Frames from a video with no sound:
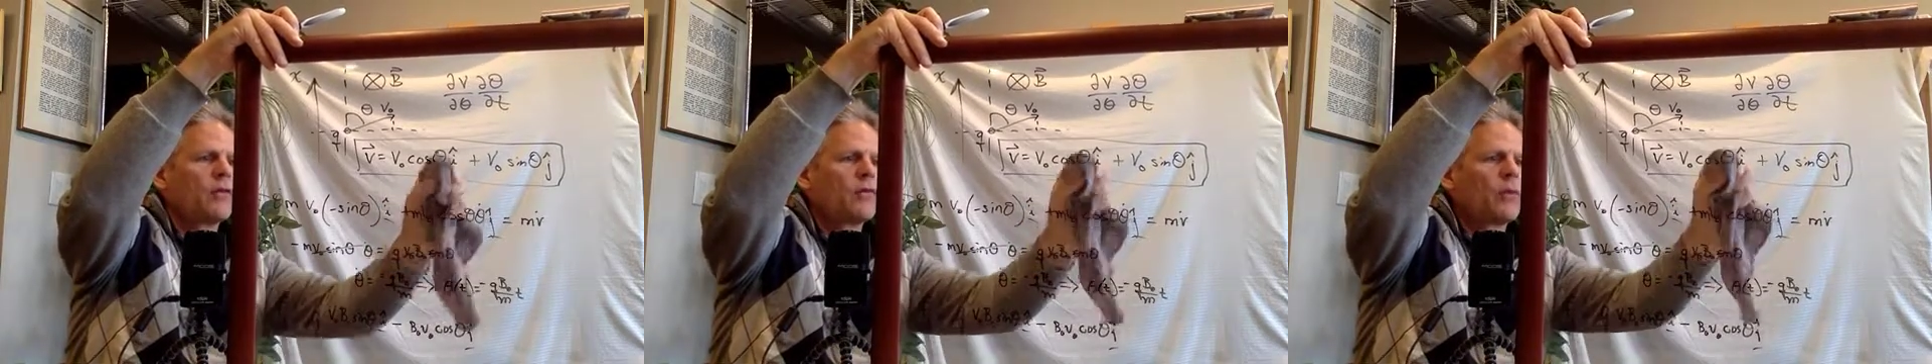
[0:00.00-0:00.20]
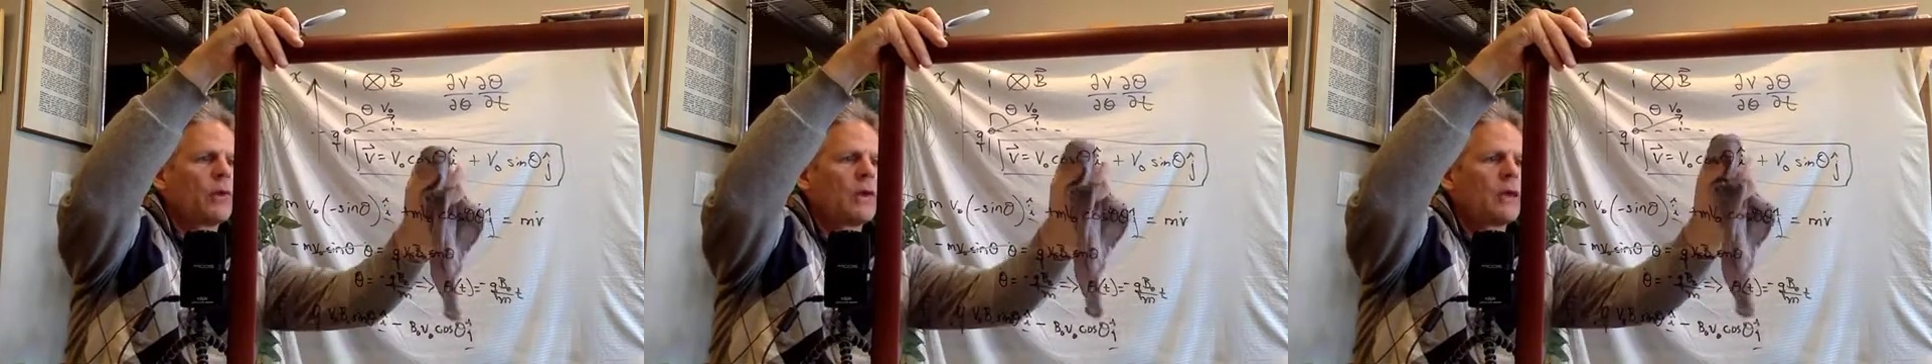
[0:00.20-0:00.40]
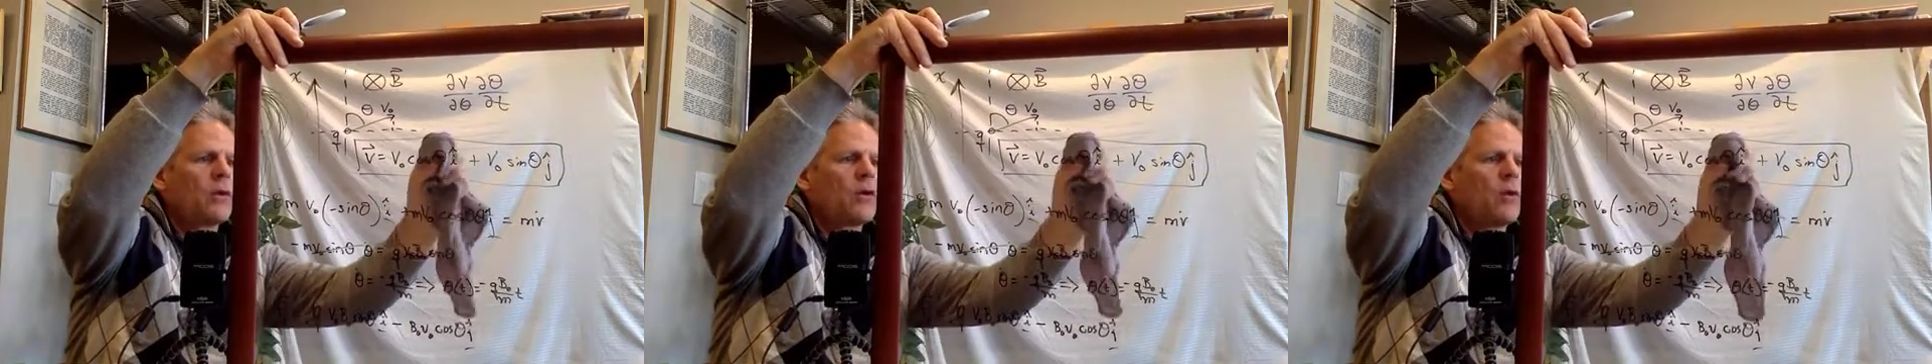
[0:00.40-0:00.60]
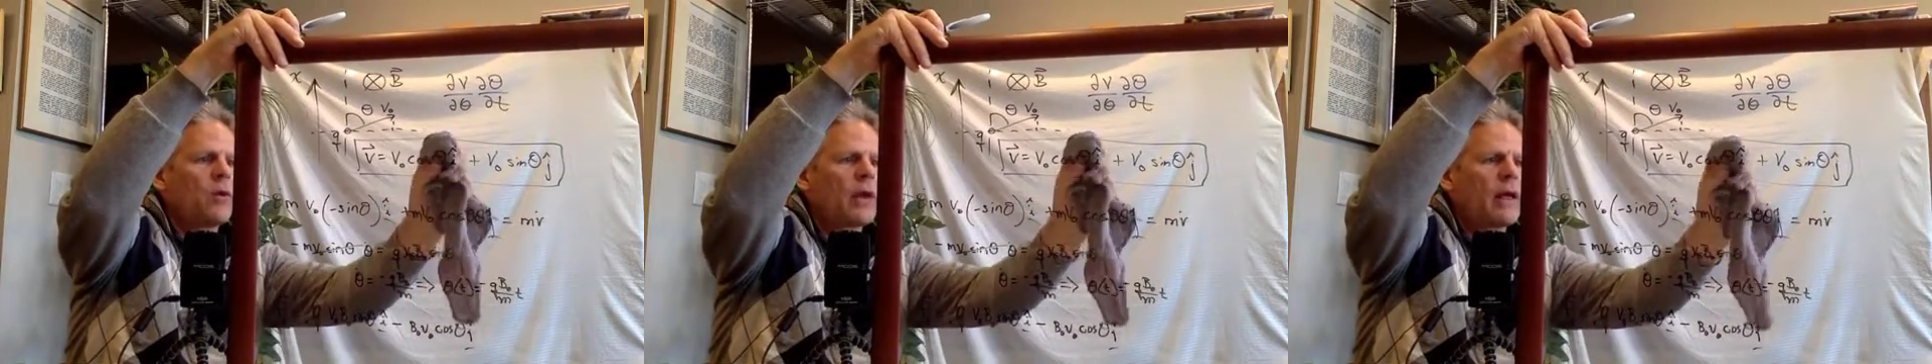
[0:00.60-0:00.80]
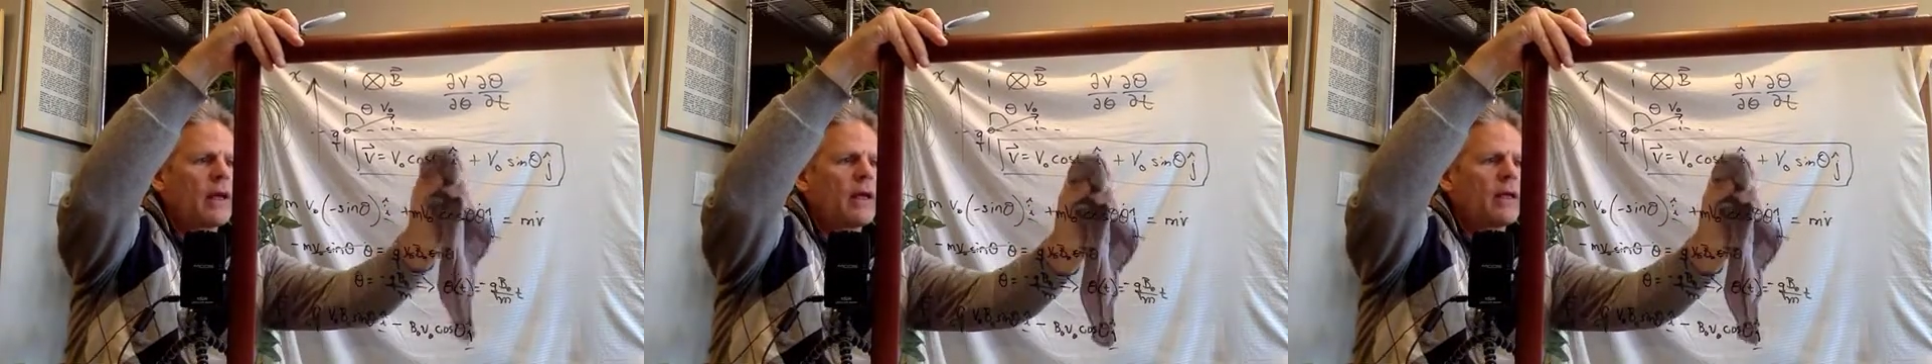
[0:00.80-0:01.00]
so we can go
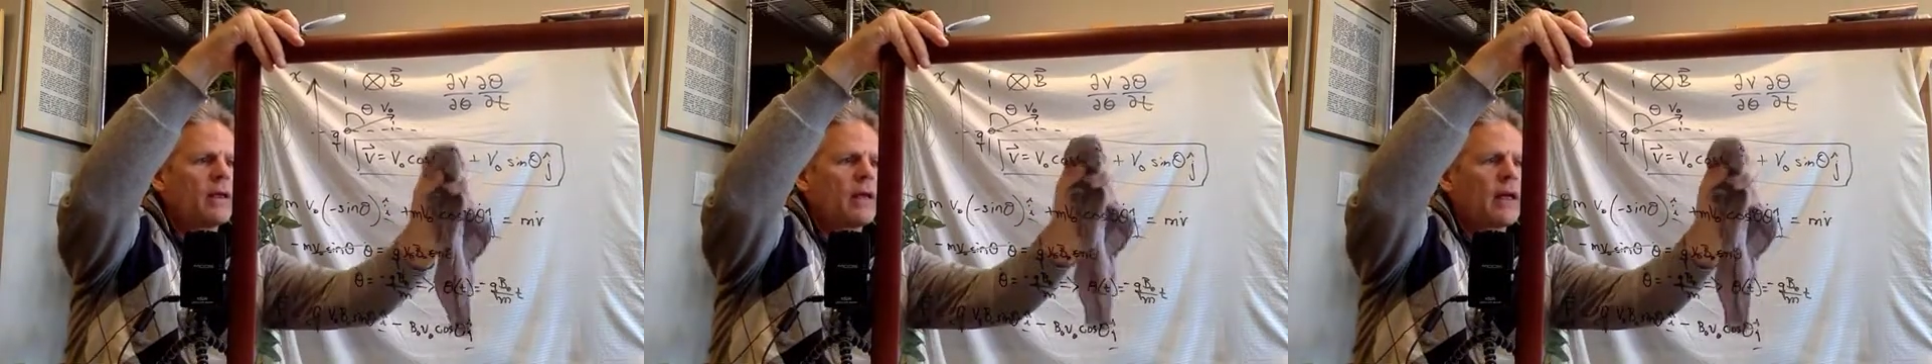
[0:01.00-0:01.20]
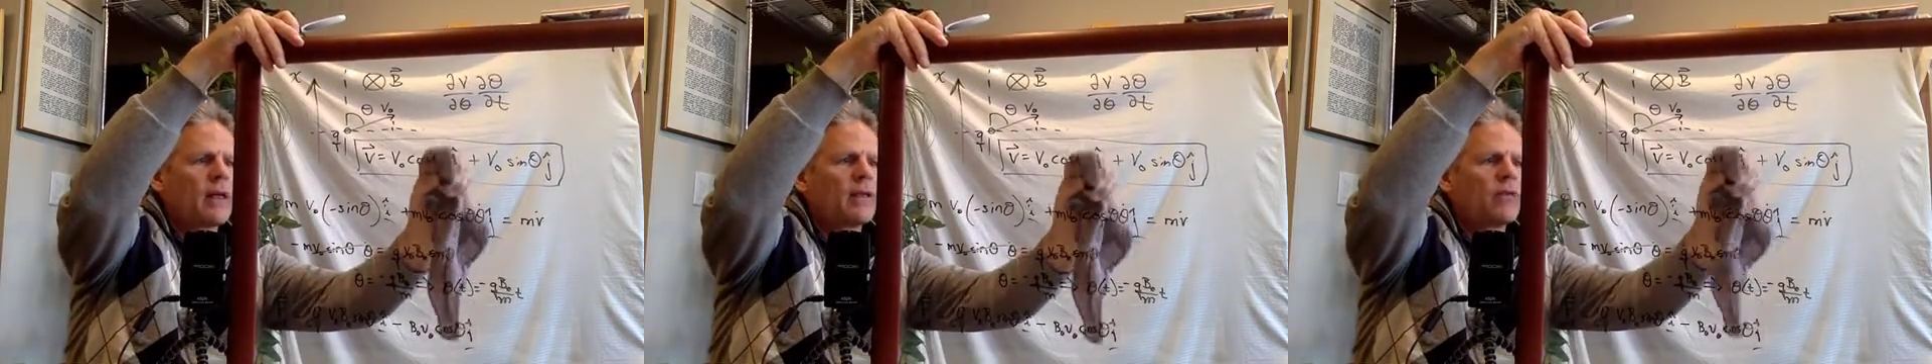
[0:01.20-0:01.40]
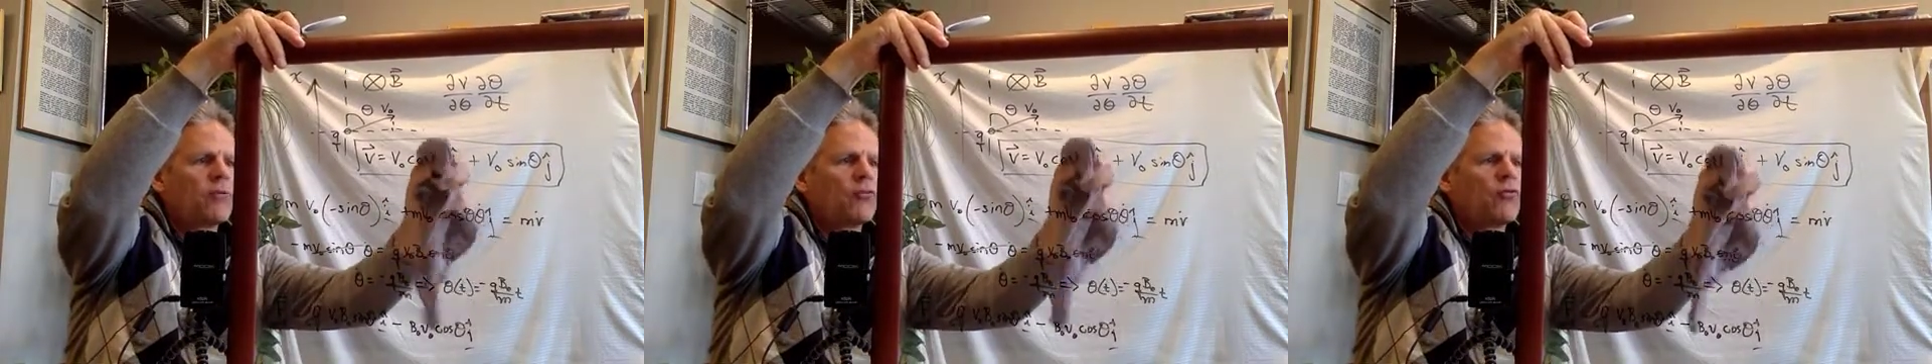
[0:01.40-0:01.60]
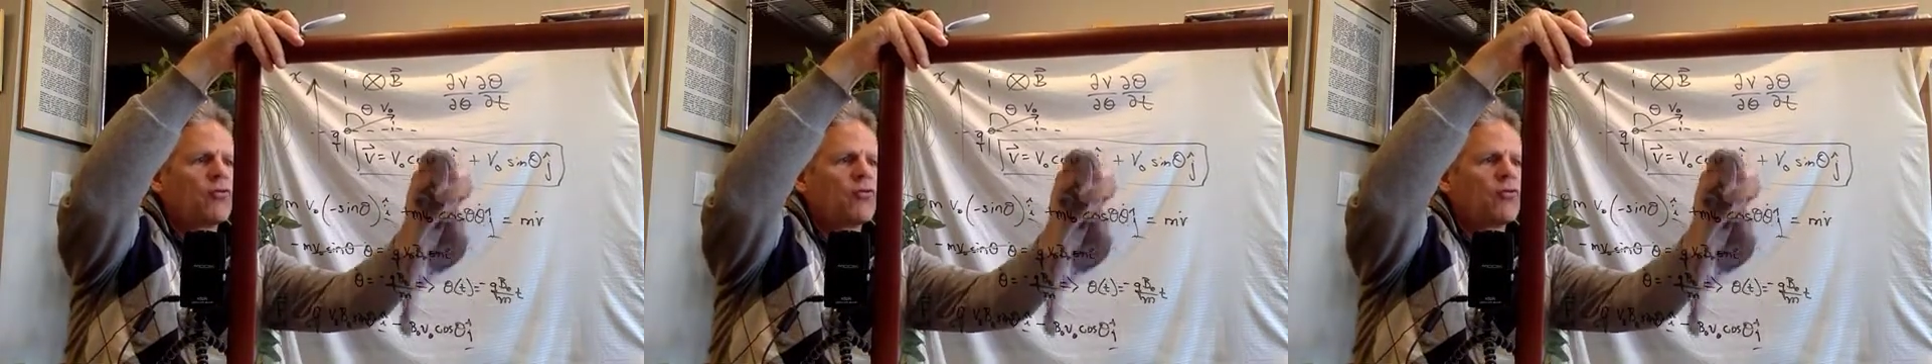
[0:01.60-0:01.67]
ahead and